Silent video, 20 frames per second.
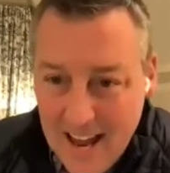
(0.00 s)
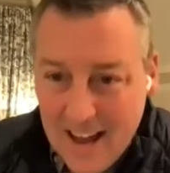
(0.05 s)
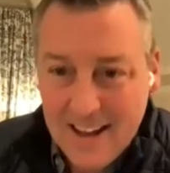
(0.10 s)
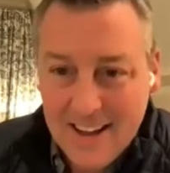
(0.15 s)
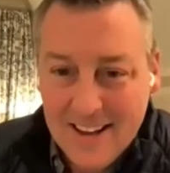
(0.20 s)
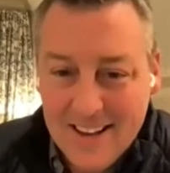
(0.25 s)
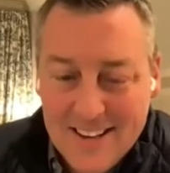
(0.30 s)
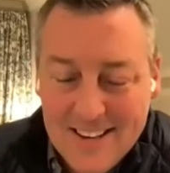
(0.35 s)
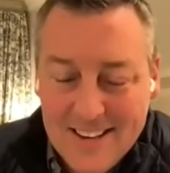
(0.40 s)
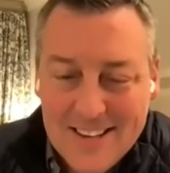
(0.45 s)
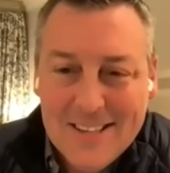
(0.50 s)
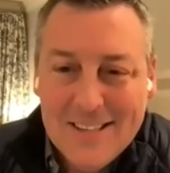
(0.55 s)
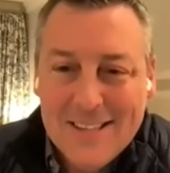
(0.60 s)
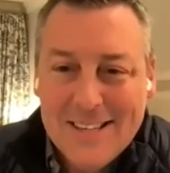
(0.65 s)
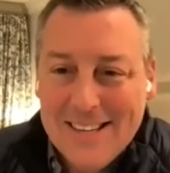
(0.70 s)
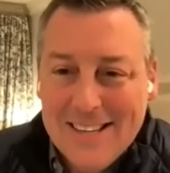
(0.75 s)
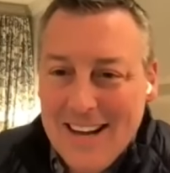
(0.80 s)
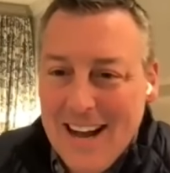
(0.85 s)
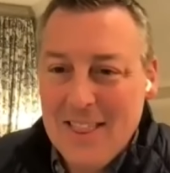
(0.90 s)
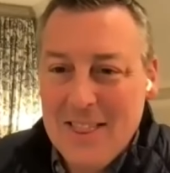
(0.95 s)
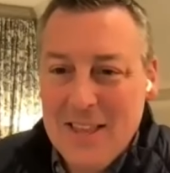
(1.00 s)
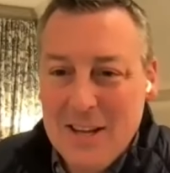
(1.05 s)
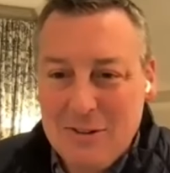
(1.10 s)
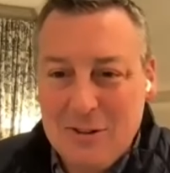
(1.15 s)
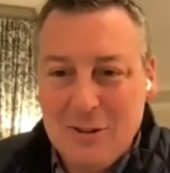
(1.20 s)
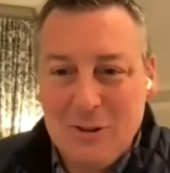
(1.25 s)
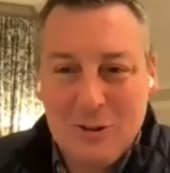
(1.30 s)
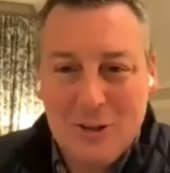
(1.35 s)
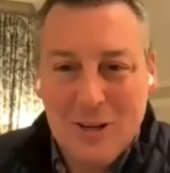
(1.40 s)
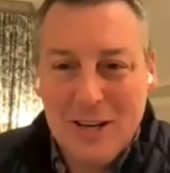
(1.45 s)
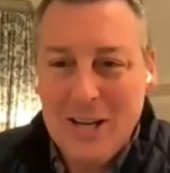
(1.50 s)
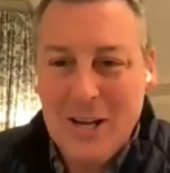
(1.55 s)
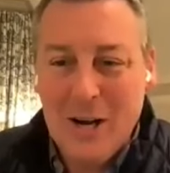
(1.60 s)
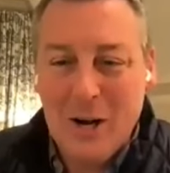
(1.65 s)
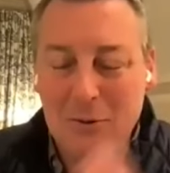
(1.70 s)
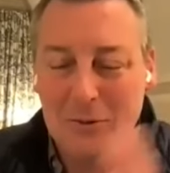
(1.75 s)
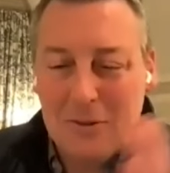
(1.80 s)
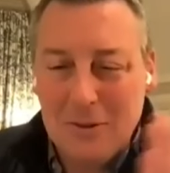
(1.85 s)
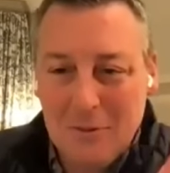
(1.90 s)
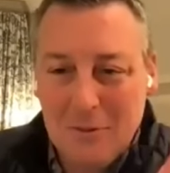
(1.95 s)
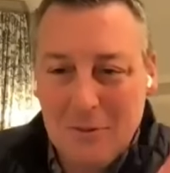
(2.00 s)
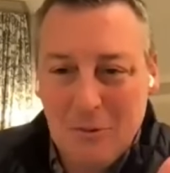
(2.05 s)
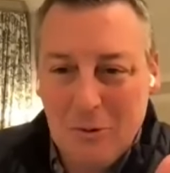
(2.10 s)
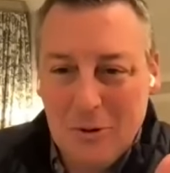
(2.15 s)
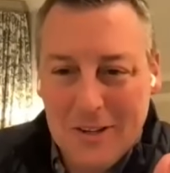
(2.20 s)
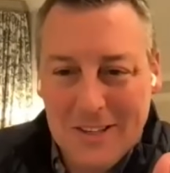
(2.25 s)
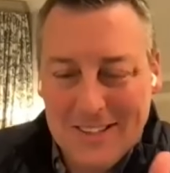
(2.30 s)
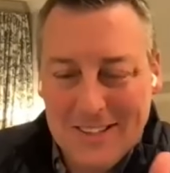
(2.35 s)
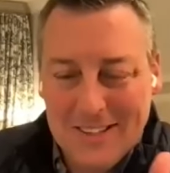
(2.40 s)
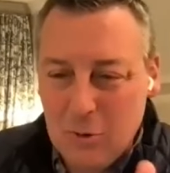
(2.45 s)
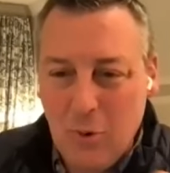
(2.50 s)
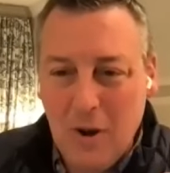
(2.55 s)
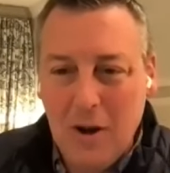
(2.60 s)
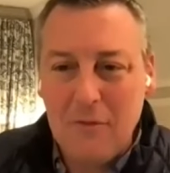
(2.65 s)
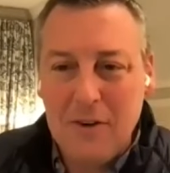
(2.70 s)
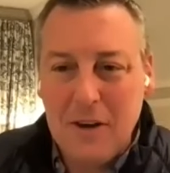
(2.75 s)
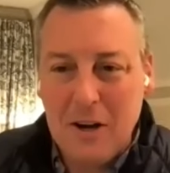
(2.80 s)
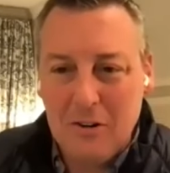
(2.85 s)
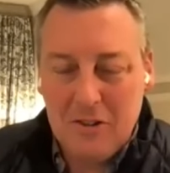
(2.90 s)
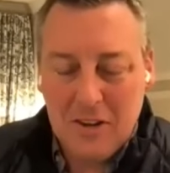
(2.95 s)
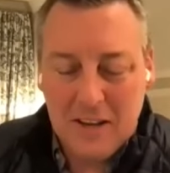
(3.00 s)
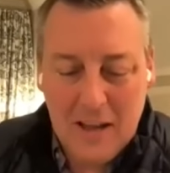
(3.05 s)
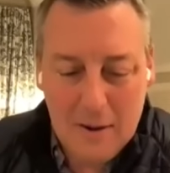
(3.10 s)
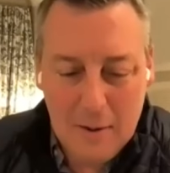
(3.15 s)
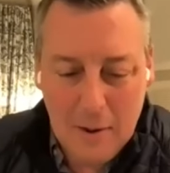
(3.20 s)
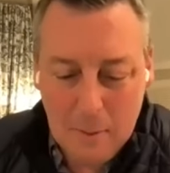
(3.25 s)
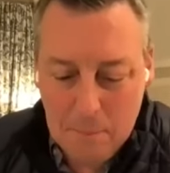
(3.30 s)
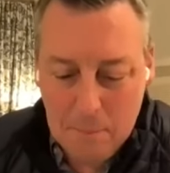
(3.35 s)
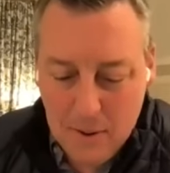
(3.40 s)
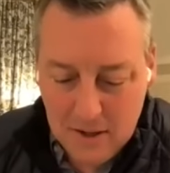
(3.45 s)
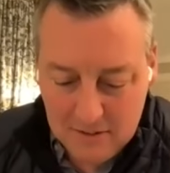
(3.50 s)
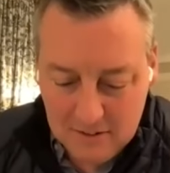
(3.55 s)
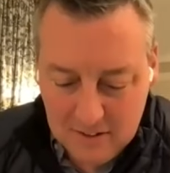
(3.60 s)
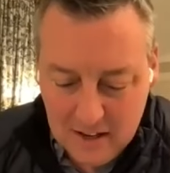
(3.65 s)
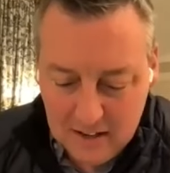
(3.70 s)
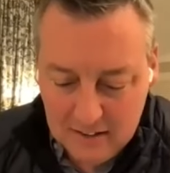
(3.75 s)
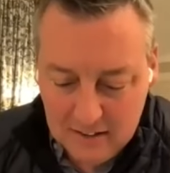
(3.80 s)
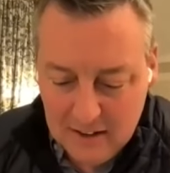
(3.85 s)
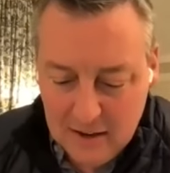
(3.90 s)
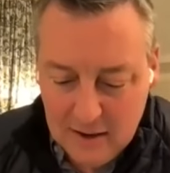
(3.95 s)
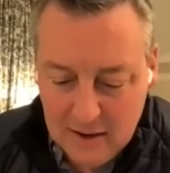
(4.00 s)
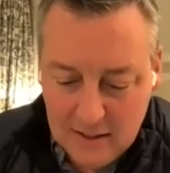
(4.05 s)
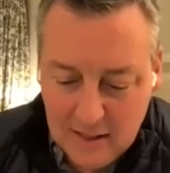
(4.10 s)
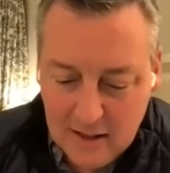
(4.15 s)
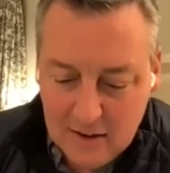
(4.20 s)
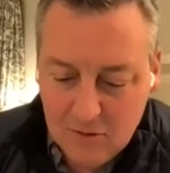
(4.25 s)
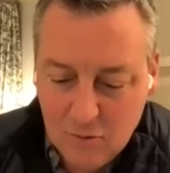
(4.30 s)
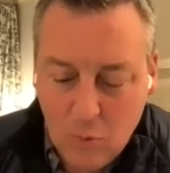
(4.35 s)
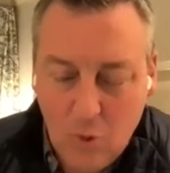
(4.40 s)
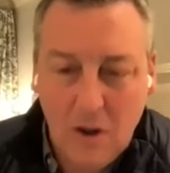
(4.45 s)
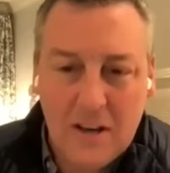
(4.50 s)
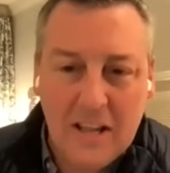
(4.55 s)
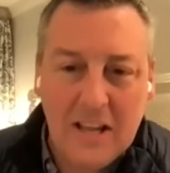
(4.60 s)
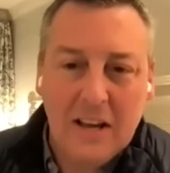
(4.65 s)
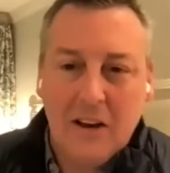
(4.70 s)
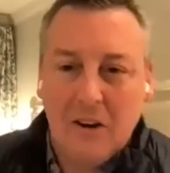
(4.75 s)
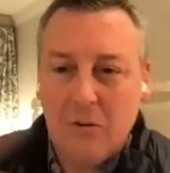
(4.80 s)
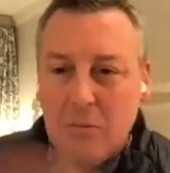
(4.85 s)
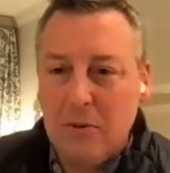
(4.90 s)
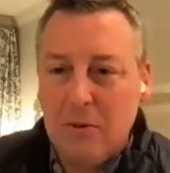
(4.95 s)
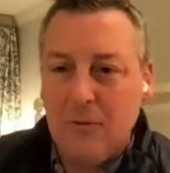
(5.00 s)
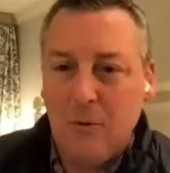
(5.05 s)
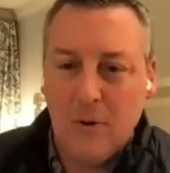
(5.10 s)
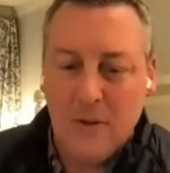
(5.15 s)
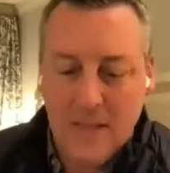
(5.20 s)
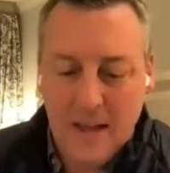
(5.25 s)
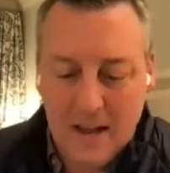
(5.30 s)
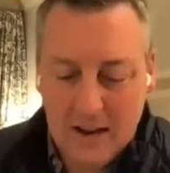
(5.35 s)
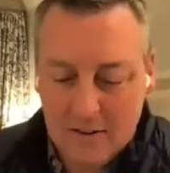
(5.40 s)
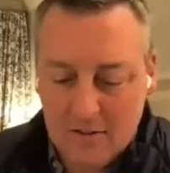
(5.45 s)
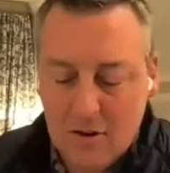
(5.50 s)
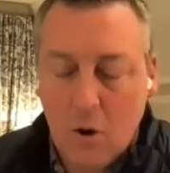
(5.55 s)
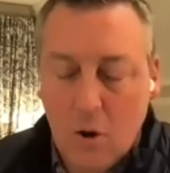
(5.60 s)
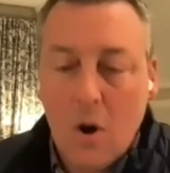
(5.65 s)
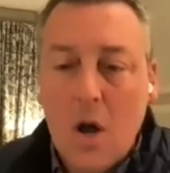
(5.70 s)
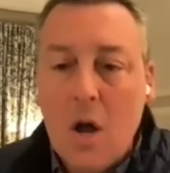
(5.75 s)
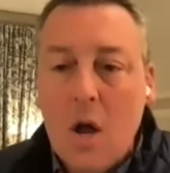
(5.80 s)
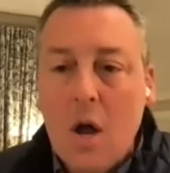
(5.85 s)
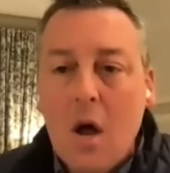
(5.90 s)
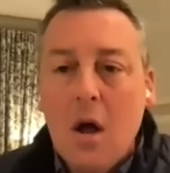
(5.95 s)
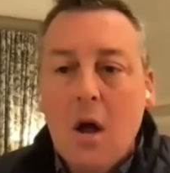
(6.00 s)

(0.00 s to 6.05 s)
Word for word: yeah. yeah. And this is 12 years of getting our butts kicked in, and then 20 years before that. So